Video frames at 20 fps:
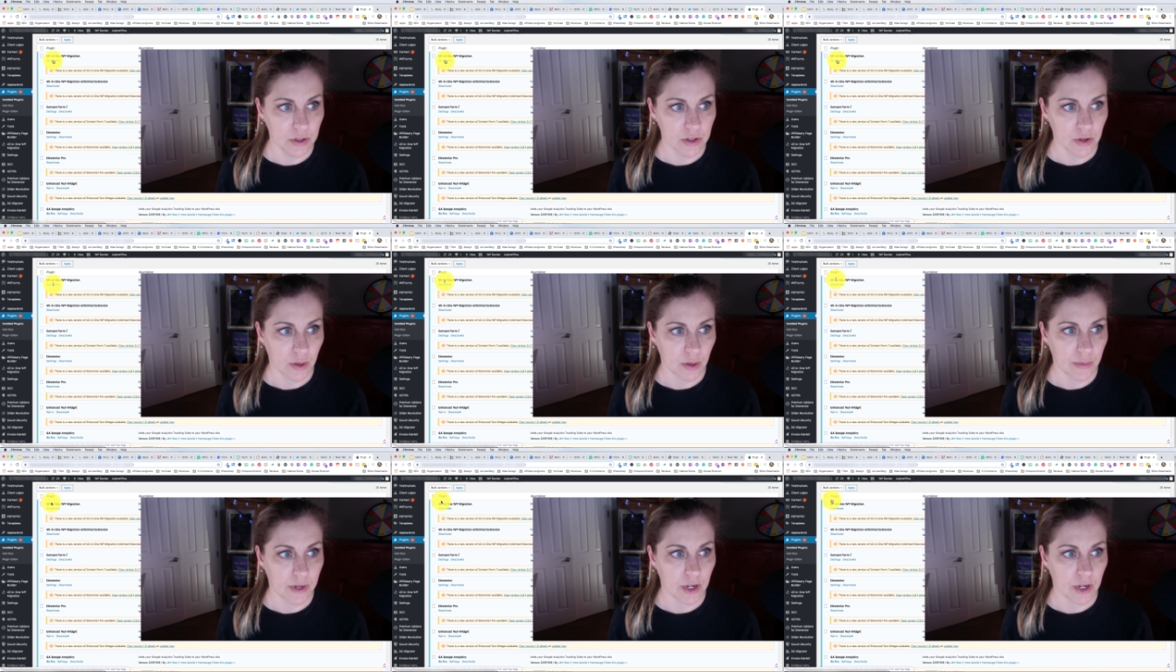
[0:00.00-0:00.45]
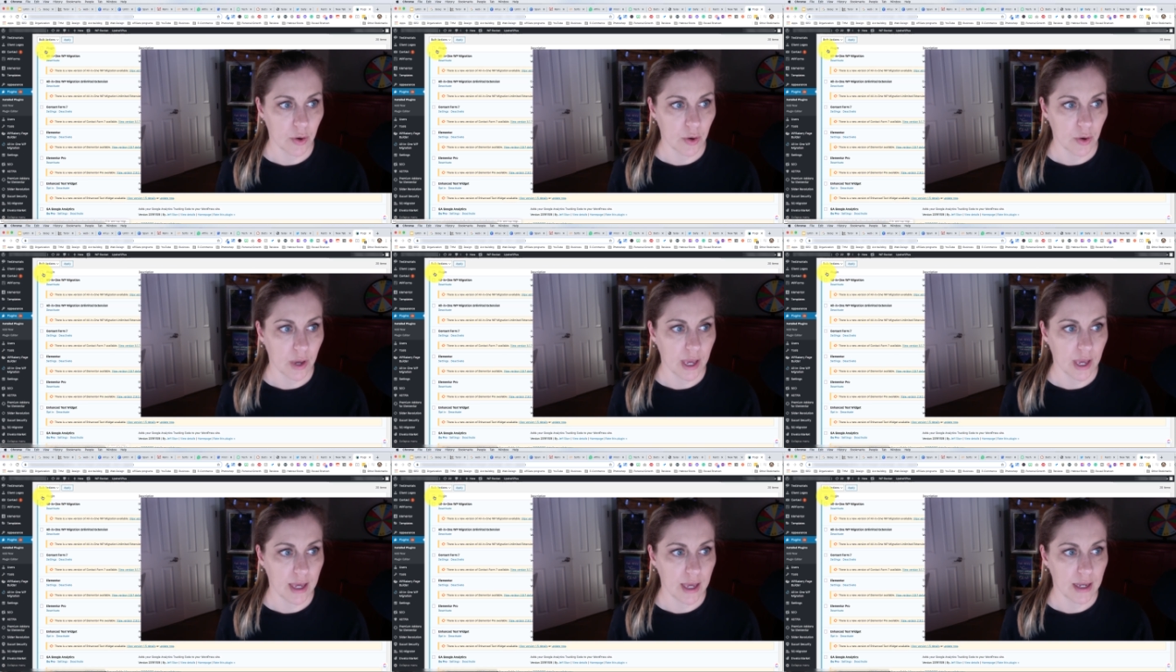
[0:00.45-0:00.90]
So I'm going to go
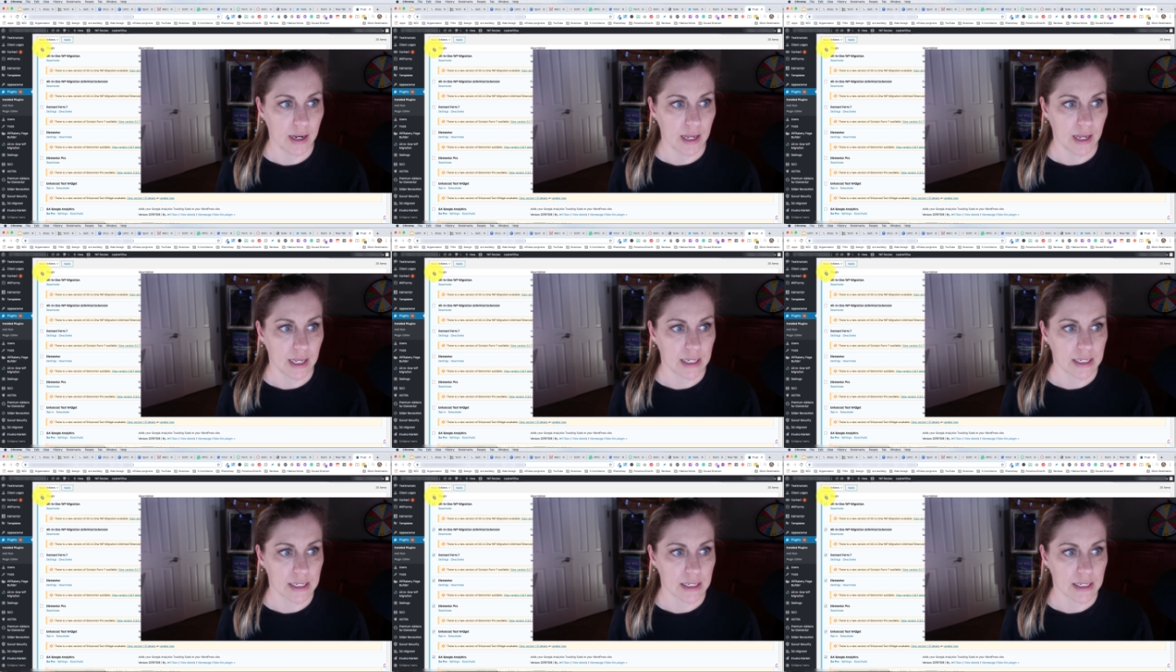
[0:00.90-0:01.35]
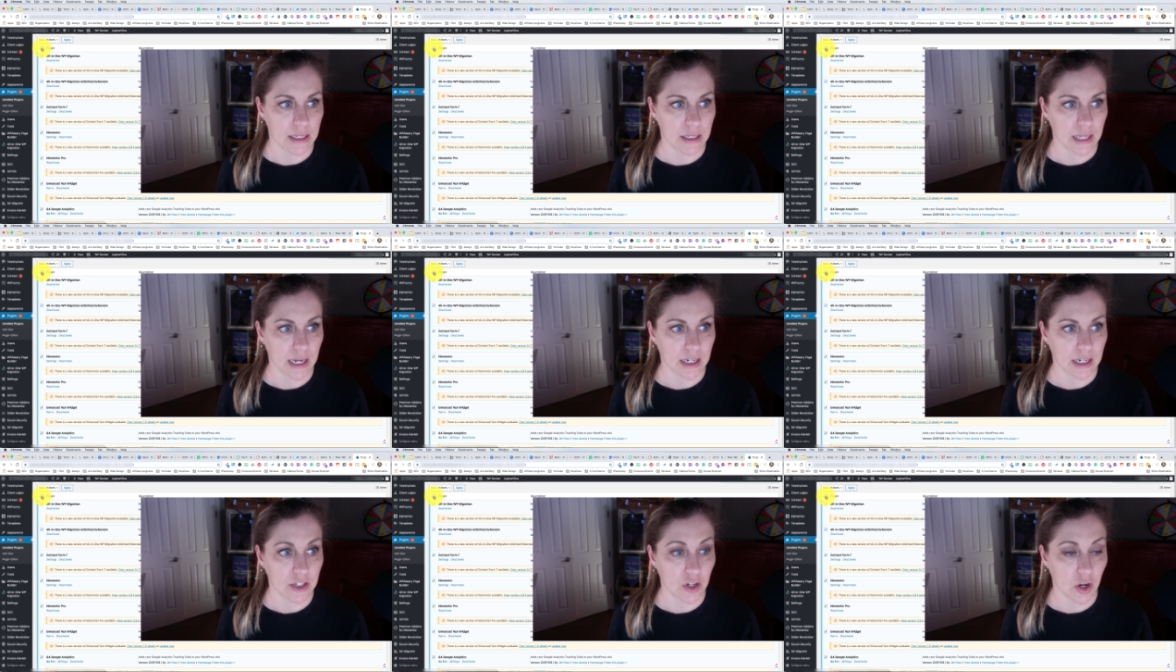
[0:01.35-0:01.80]
ahead and
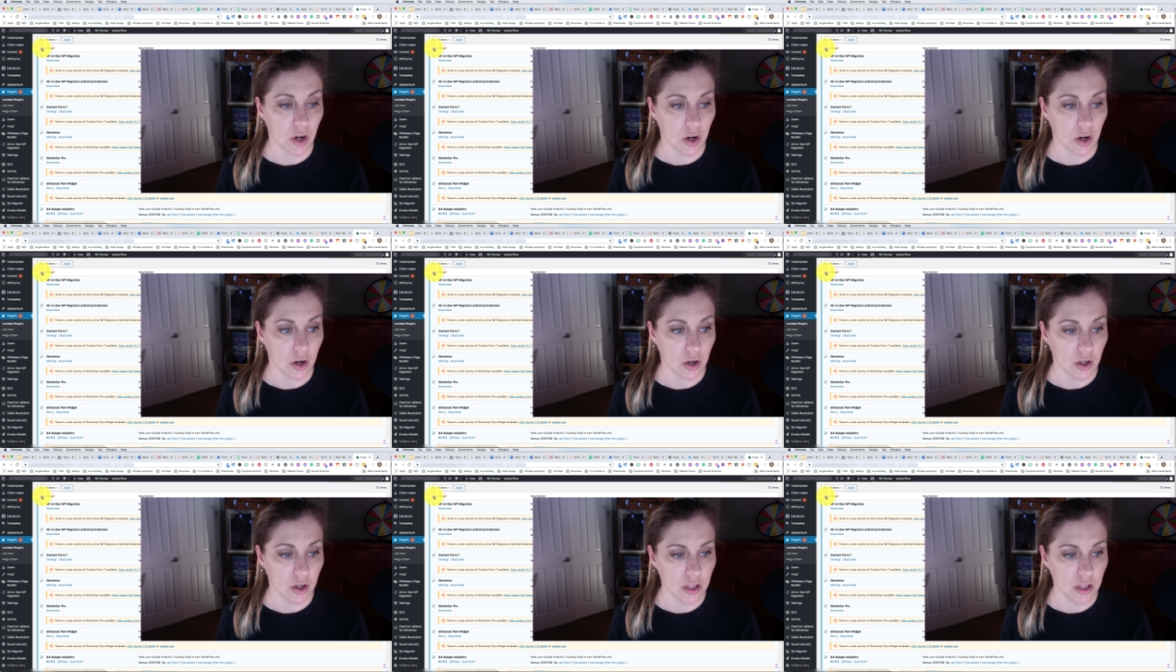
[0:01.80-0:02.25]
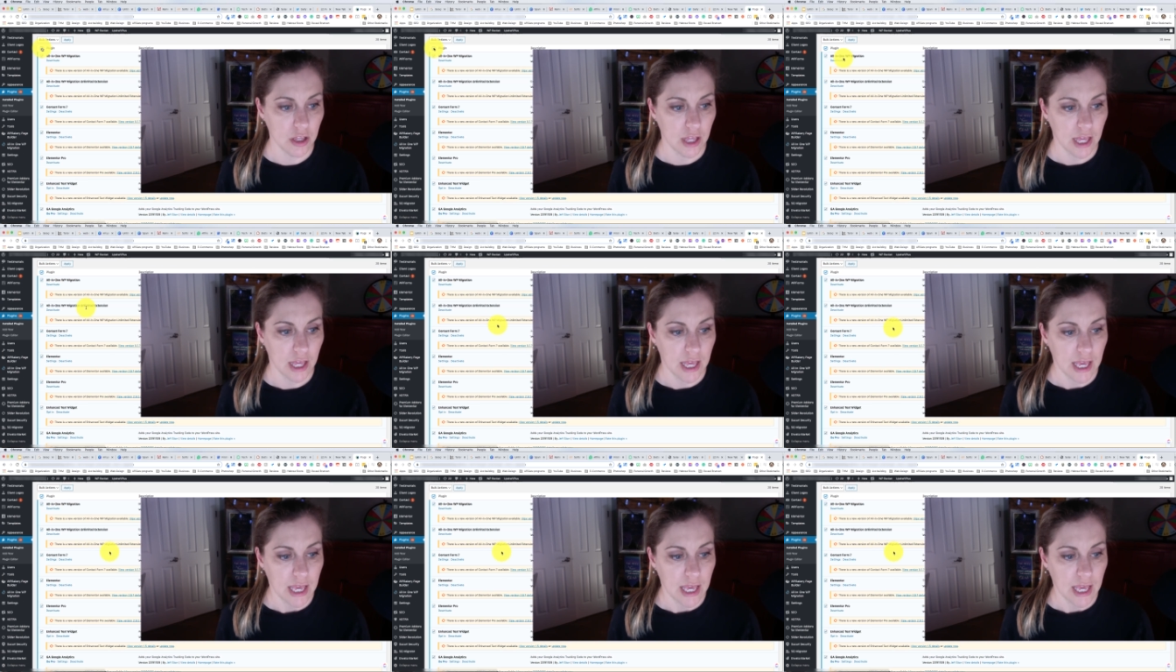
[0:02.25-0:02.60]
select all.